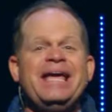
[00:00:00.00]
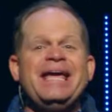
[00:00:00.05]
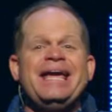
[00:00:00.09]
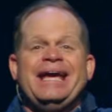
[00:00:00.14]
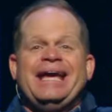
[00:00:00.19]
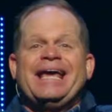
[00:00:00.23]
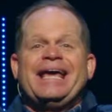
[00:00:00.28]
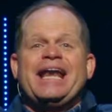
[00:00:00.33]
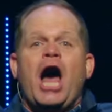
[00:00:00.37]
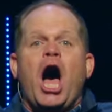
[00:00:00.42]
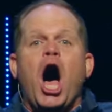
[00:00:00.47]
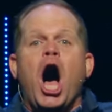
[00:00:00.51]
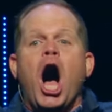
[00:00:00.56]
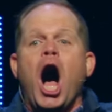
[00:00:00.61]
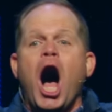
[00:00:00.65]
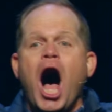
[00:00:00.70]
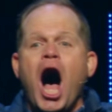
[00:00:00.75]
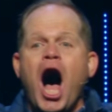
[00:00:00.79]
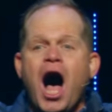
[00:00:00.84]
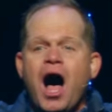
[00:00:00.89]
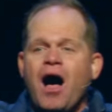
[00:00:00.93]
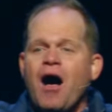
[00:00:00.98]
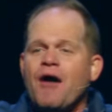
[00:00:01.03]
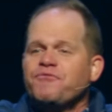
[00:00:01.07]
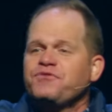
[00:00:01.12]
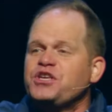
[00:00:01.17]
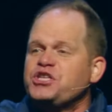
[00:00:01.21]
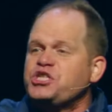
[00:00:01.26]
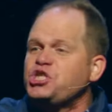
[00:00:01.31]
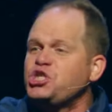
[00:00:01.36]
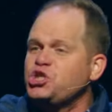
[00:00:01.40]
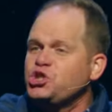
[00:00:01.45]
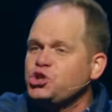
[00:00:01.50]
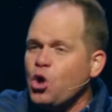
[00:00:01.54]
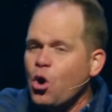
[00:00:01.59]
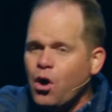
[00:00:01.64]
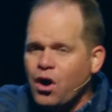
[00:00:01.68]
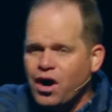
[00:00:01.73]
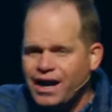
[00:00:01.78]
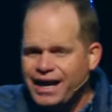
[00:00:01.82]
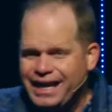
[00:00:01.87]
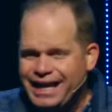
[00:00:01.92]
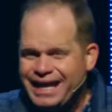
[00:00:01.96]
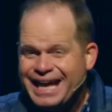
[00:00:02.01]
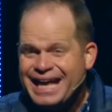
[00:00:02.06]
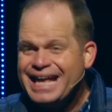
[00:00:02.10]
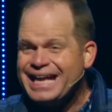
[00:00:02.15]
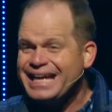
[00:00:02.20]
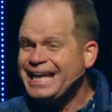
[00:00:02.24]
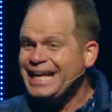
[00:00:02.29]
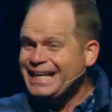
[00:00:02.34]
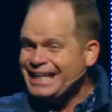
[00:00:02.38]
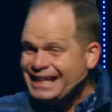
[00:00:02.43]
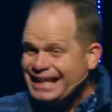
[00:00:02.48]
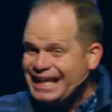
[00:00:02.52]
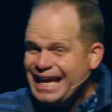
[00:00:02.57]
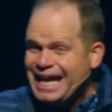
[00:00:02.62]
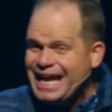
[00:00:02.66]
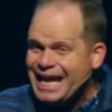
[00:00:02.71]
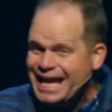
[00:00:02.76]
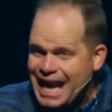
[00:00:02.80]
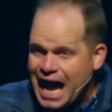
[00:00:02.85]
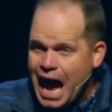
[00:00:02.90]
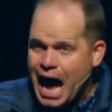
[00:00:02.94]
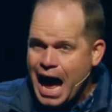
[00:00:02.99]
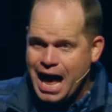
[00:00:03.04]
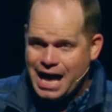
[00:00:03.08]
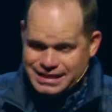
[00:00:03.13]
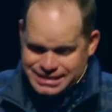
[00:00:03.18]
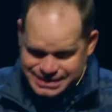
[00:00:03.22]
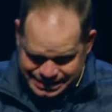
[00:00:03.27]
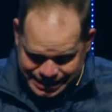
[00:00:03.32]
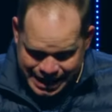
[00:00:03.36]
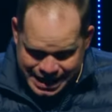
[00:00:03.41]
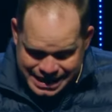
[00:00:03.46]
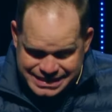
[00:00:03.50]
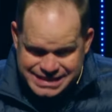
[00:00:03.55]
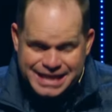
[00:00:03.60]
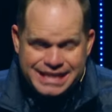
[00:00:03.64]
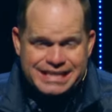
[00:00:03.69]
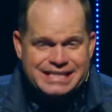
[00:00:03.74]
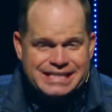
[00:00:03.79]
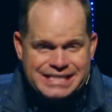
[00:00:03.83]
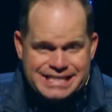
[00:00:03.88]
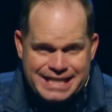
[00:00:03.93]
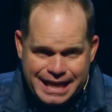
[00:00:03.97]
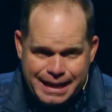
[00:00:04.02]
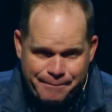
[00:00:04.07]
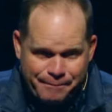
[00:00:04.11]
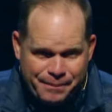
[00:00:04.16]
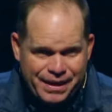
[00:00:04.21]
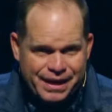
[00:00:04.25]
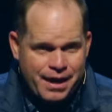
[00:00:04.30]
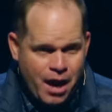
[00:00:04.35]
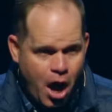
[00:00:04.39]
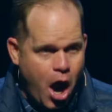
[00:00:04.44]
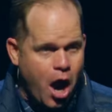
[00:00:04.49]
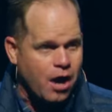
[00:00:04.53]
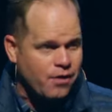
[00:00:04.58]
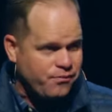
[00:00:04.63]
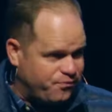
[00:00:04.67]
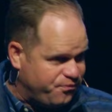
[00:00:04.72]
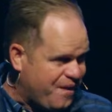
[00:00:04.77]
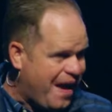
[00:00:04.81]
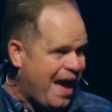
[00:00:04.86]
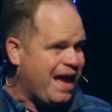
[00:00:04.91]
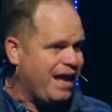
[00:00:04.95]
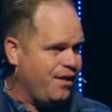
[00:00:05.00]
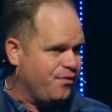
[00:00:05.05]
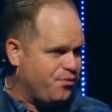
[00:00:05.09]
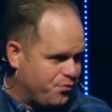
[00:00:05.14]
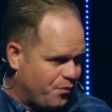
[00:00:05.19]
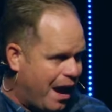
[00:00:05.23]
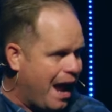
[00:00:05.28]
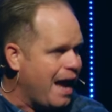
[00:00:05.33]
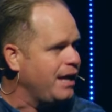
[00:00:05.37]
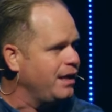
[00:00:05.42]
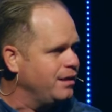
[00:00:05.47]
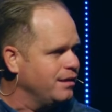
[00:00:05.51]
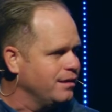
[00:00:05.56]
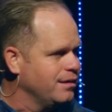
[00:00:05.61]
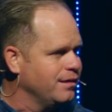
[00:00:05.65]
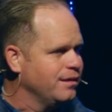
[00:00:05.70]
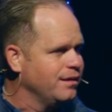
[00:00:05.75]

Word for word: Being in awe of the story can lead us to deepen our faith, right?